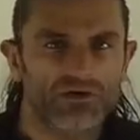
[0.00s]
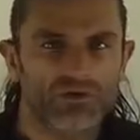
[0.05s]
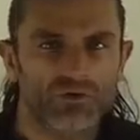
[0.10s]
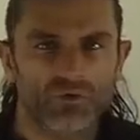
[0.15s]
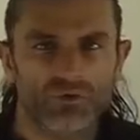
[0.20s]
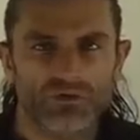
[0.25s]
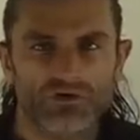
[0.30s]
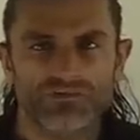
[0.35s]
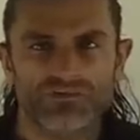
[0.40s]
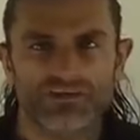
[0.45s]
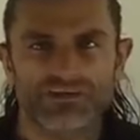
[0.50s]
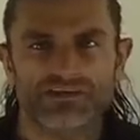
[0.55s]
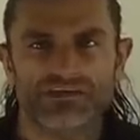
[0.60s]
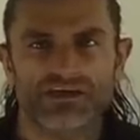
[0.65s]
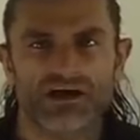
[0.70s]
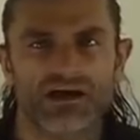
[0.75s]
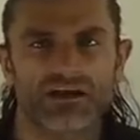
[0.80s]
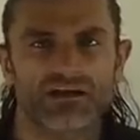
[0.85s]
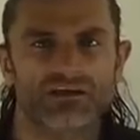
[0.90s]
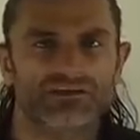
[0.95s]
All of these
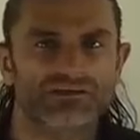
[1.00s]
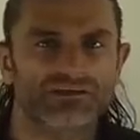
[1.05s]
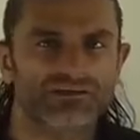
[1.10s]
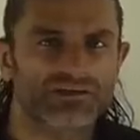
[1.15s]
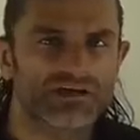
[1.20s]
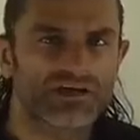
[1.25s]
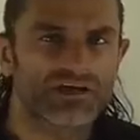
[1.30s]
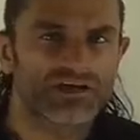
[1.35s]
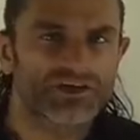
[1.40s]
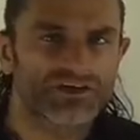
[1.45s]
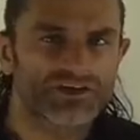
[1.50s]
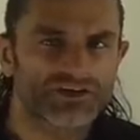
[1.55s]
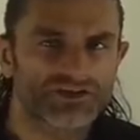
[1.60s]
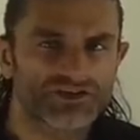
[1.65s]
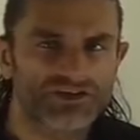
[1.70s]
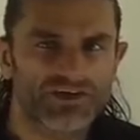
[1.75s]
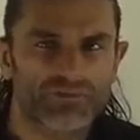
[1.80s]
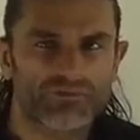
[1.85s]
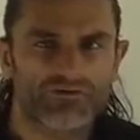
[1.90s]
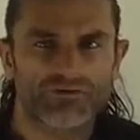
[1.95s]
colours
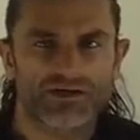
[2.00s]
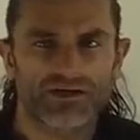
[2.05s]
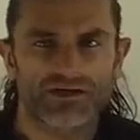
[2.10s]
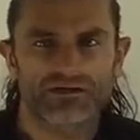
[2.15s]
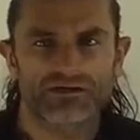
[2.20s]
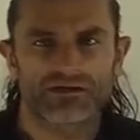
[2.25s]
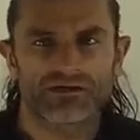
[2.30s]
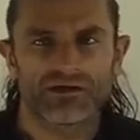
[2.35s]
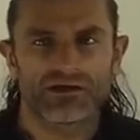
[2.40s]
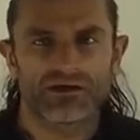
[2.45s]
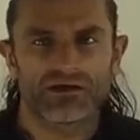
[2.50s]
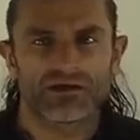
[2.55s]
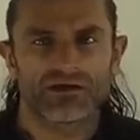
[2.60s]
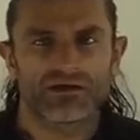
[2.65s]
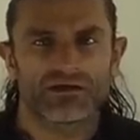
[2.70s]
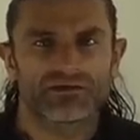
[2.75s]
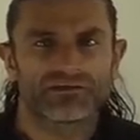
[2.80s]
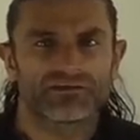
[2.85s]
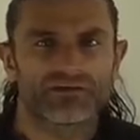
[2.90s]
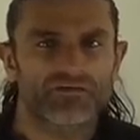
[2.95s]
shimmering,
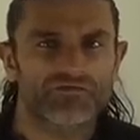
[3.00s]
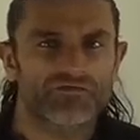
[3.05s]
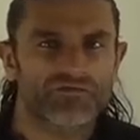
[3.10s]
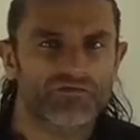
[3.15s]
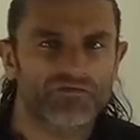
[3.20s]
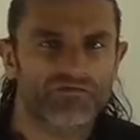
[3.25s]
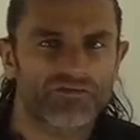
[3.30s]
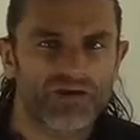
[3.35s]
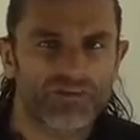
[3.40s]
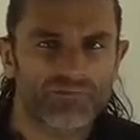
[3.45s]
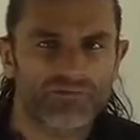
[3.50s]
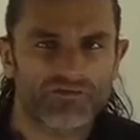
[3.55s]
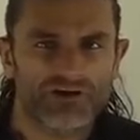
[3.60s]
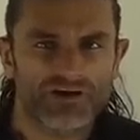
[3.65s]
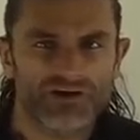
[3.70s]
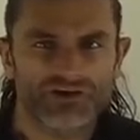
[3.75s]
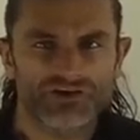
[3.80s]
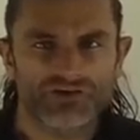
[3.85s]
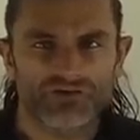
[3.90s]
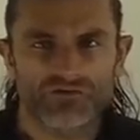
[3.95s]
different
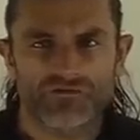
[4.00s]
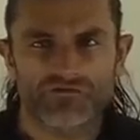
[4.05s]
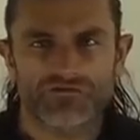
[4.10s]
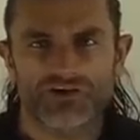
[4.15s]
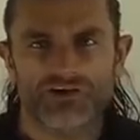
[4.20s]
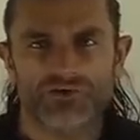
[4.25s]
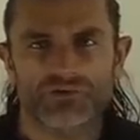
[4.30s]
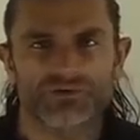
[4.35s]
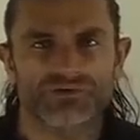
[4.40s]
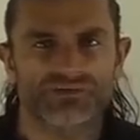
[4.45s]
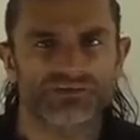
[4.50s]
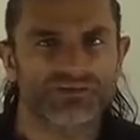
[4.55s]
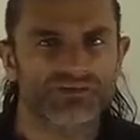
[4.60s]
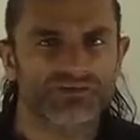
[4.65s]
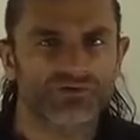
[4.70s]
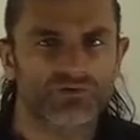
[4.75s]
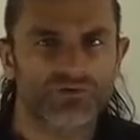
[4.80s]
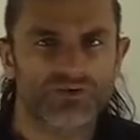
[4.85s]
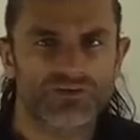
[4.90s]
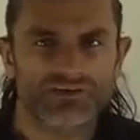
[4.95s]
vibrational
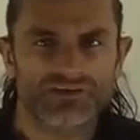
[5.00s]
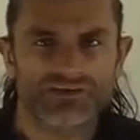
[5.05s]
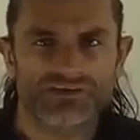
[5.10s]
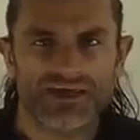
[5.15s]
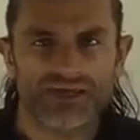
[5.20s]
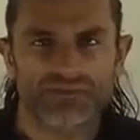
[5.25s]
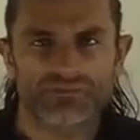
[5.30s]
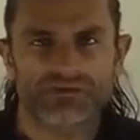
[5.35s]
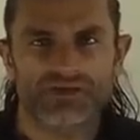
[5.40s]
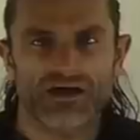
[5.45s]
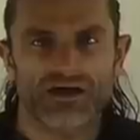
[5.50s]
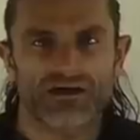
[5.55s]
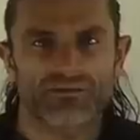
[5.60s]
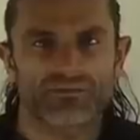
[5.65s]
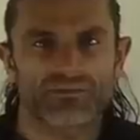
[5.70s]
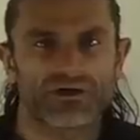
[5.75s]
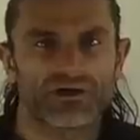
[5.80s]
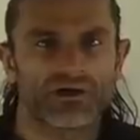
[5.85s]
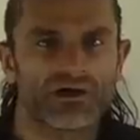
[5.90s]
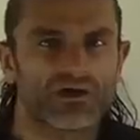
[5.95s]
frequencies all at the same
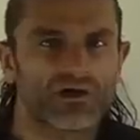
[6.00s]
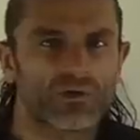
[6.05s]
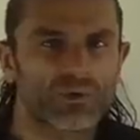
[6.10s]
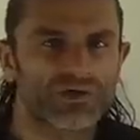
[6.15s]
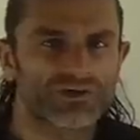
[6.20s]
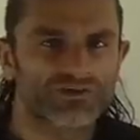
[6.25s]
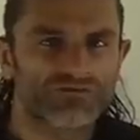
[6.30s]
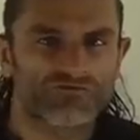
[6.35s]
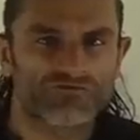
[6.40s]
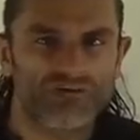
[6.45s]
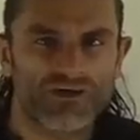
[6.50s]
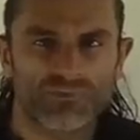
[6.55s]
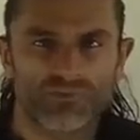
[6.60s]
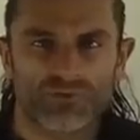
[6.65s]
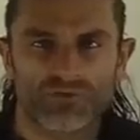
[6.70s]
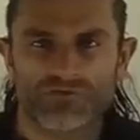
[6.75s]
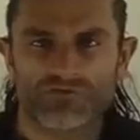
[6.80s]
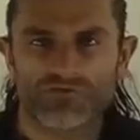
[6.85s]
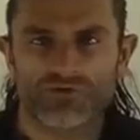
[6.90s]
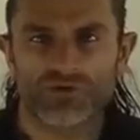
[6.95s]
time, which
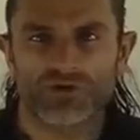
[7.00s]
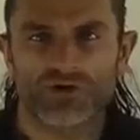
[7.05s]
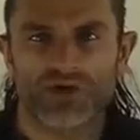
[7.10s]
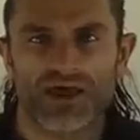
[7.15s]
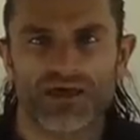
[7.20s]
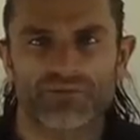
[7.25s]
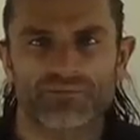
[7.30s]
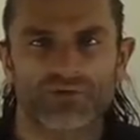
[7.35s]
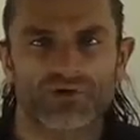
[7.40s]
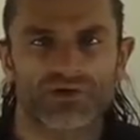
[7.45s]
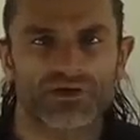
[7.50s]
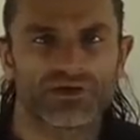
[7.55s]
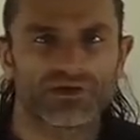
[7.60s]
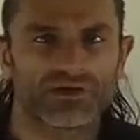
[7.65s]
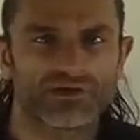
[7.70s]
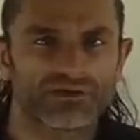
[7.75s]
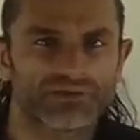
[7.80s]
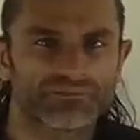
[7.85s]
ripple through your light body.